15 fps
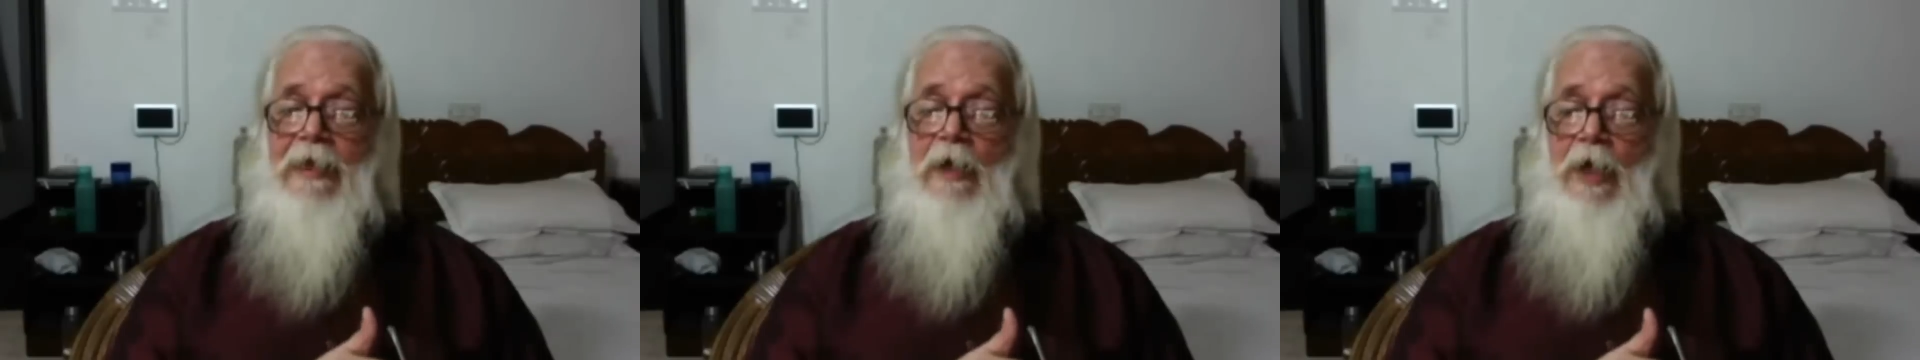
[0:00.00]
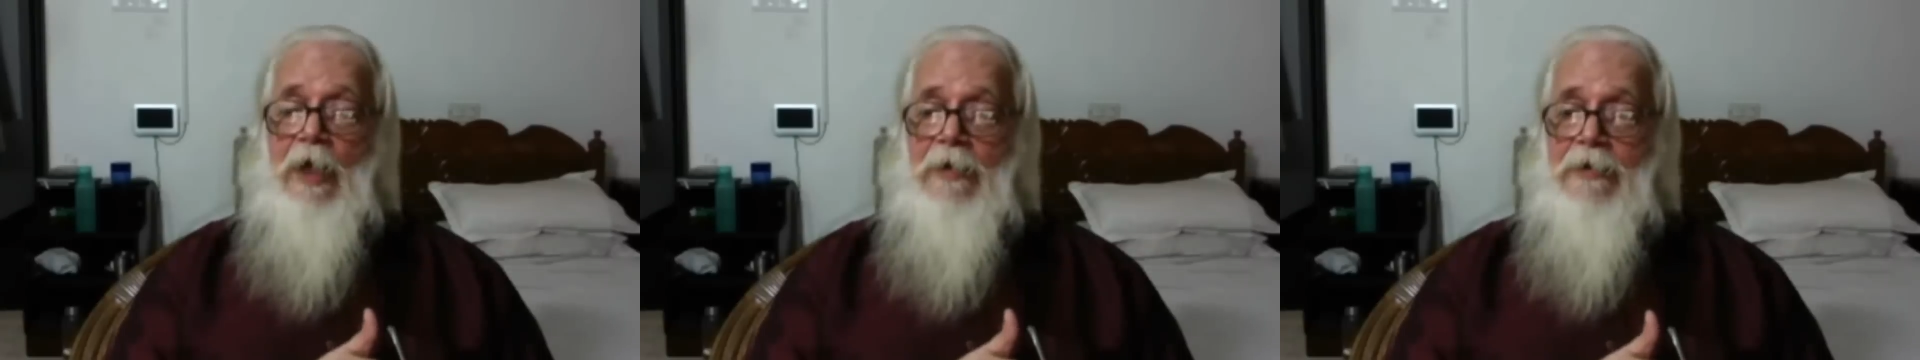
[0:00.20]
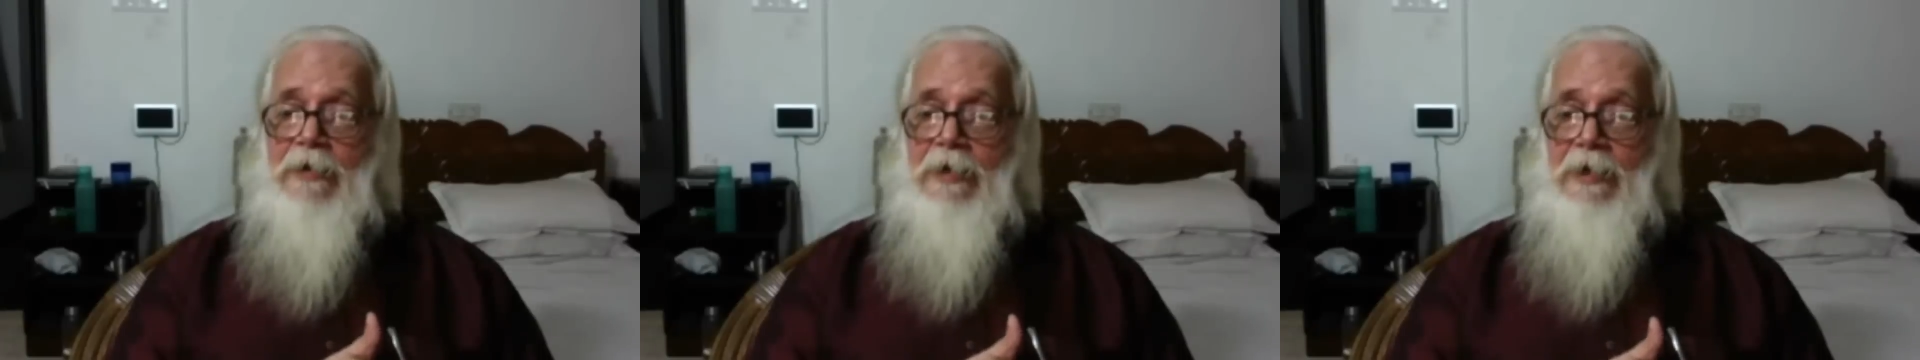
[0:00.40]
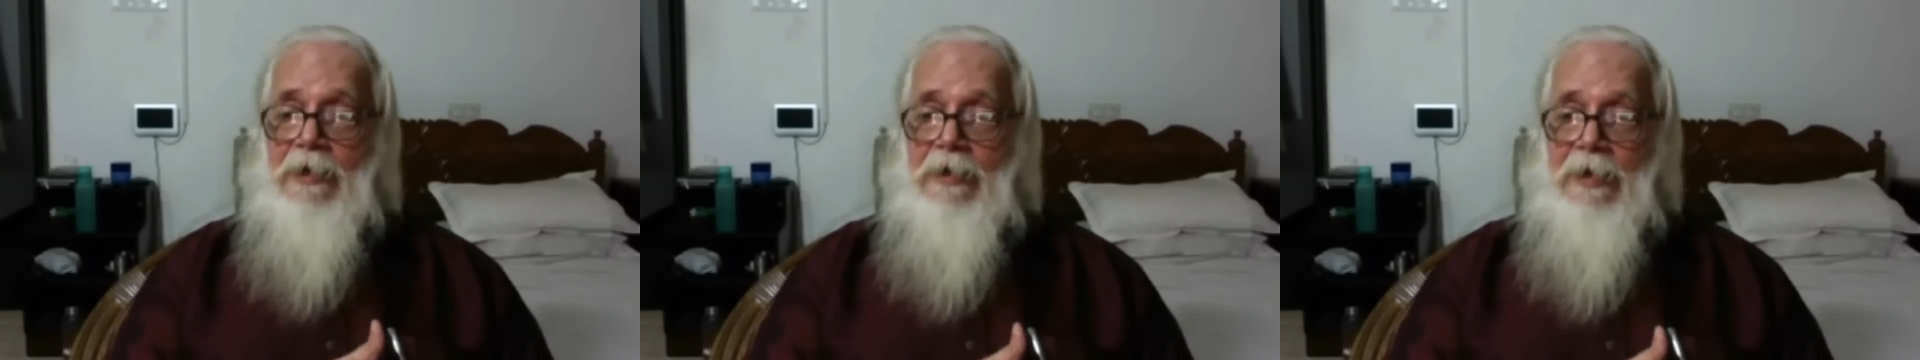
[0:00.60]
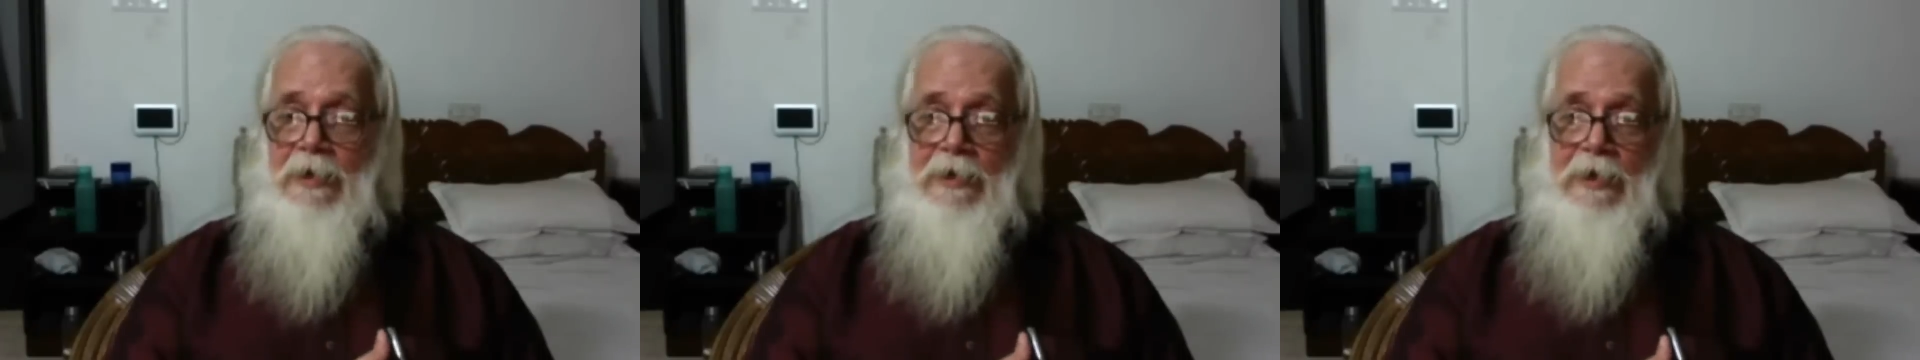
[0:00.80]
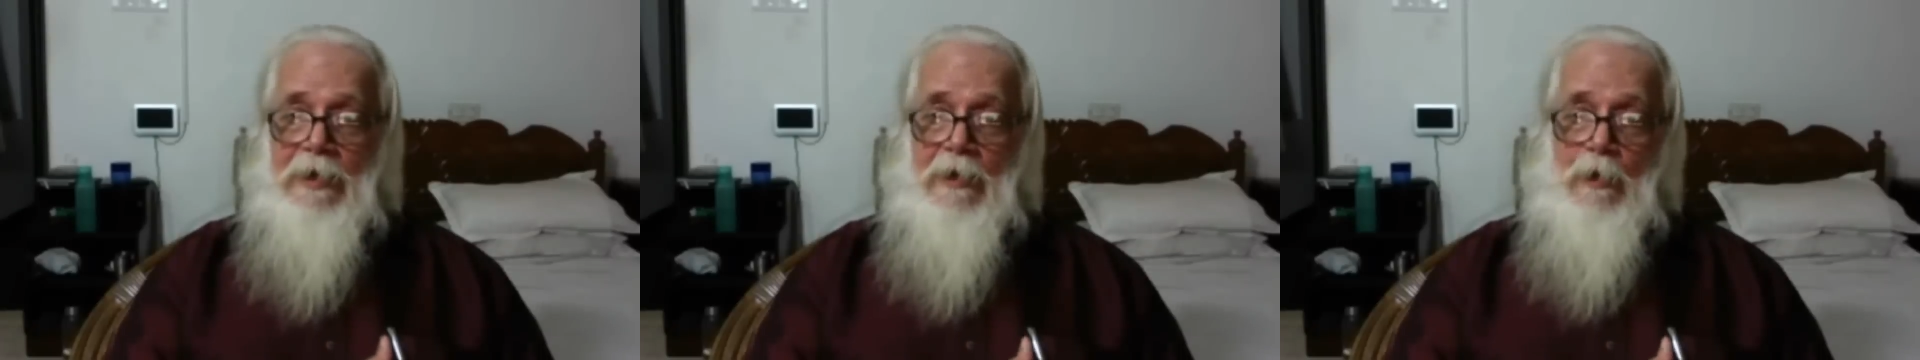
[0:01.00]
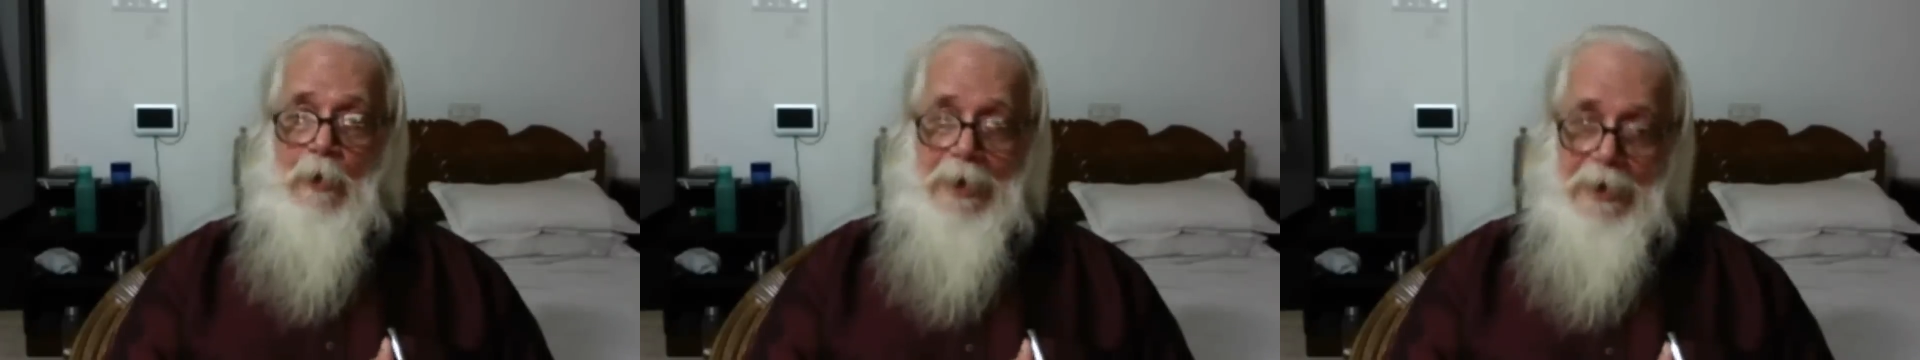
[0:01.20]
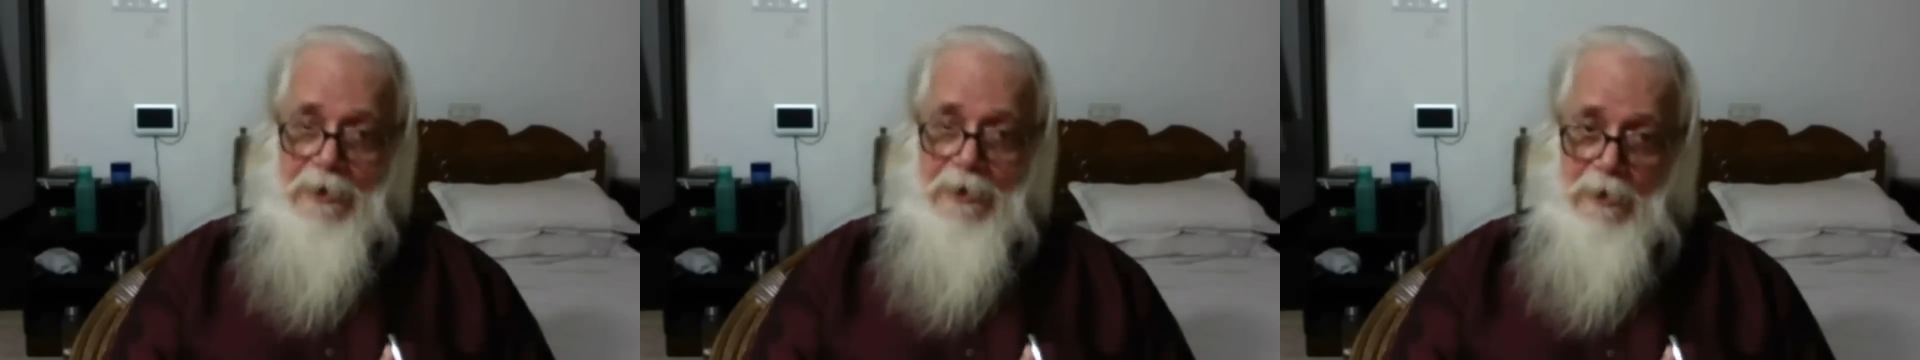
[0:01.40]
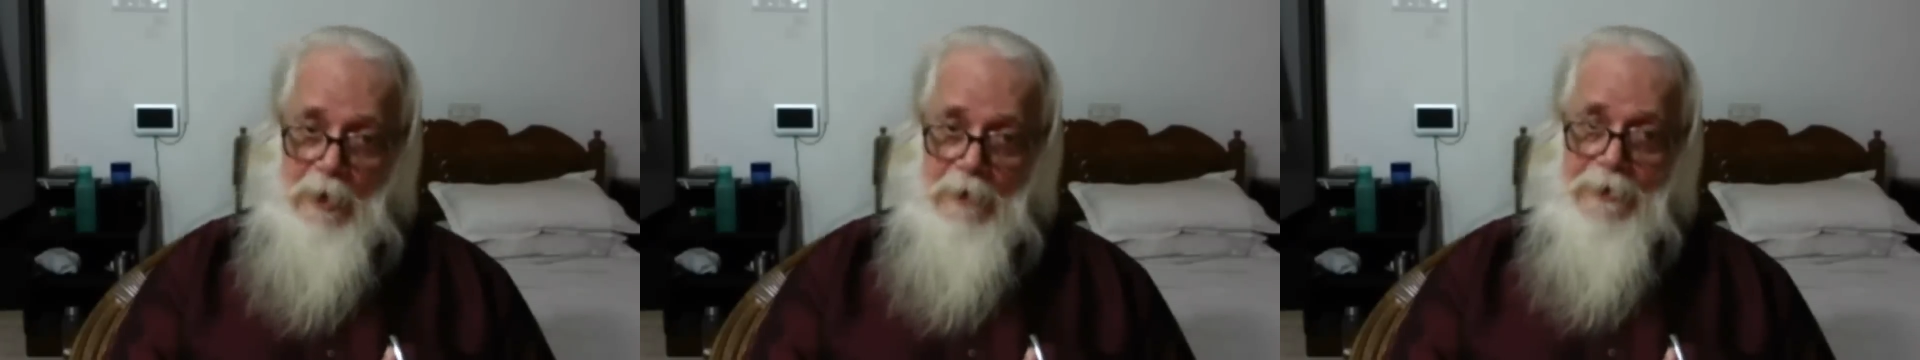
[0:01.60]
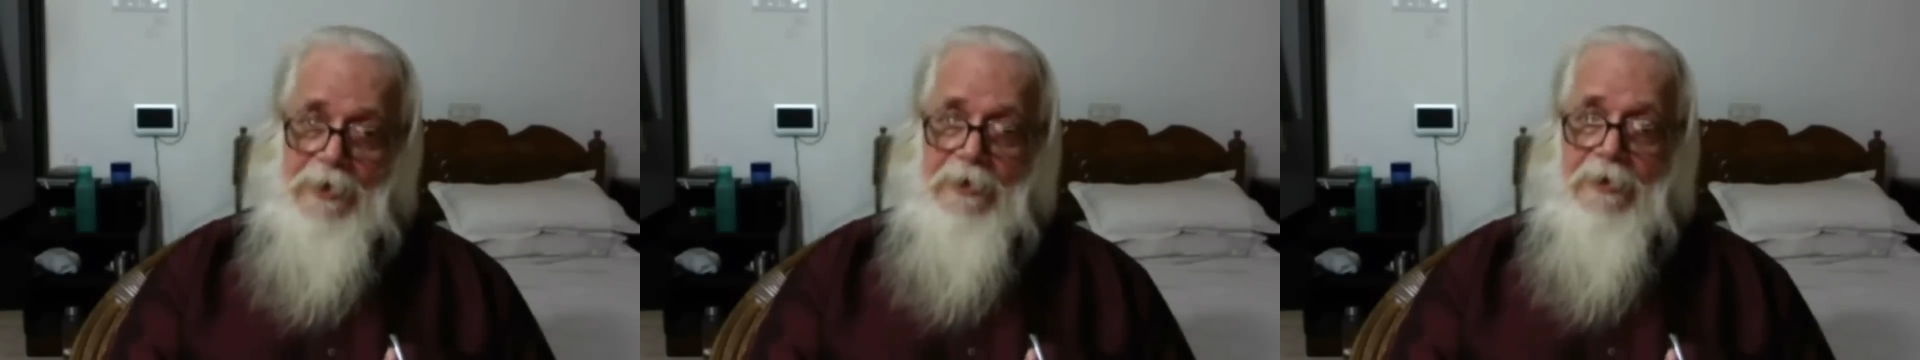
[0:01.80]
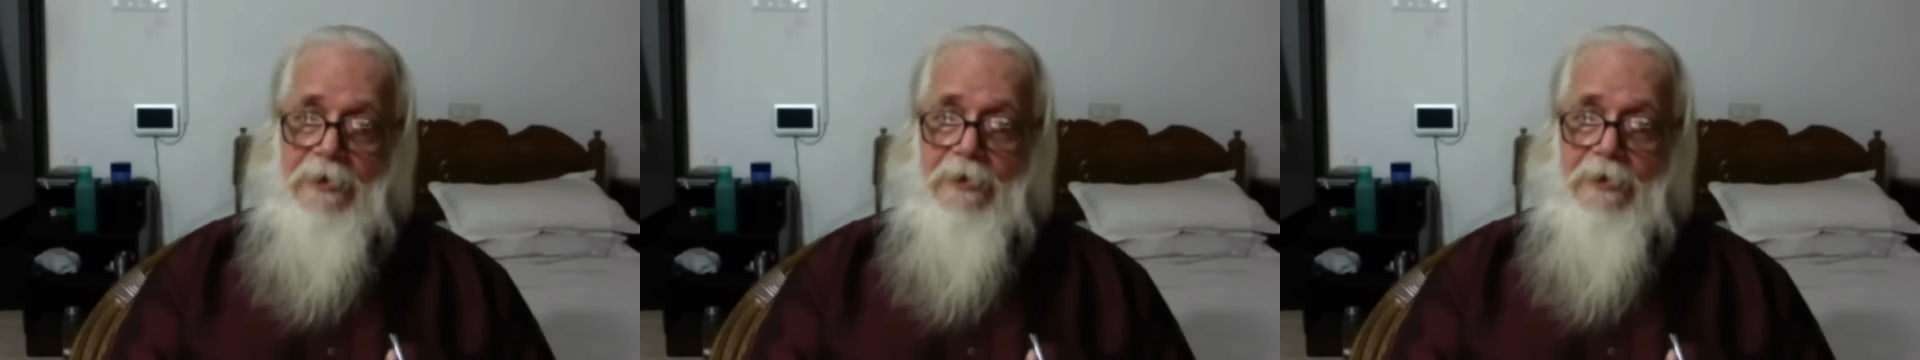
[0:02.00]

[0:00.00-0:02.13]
launch in the low Earth orbit.